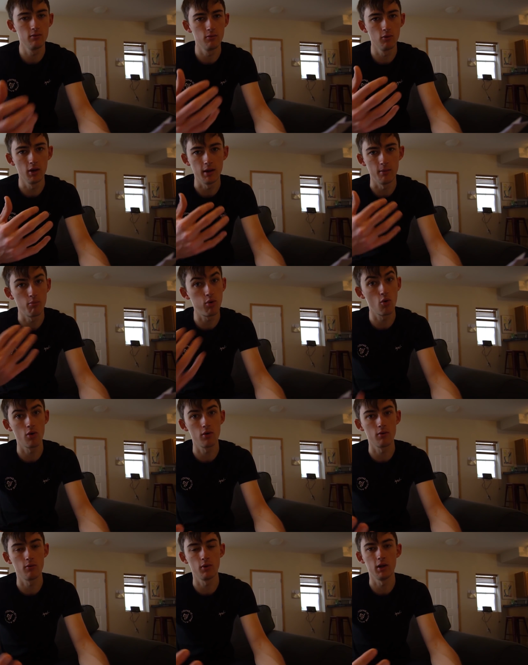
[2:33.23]
really
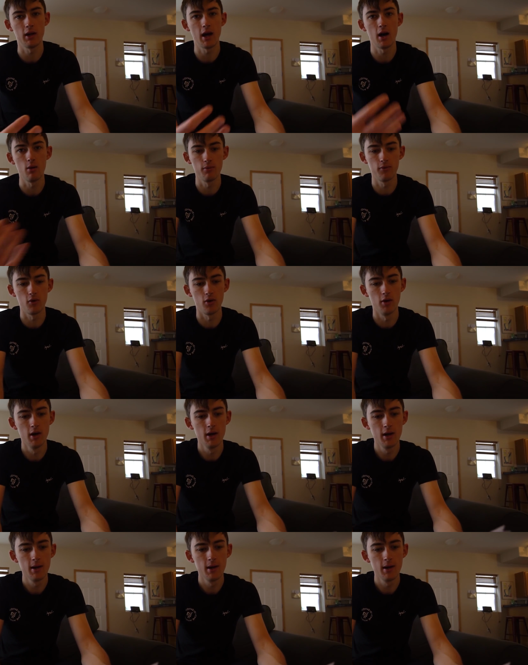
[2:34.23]
important, really helpful.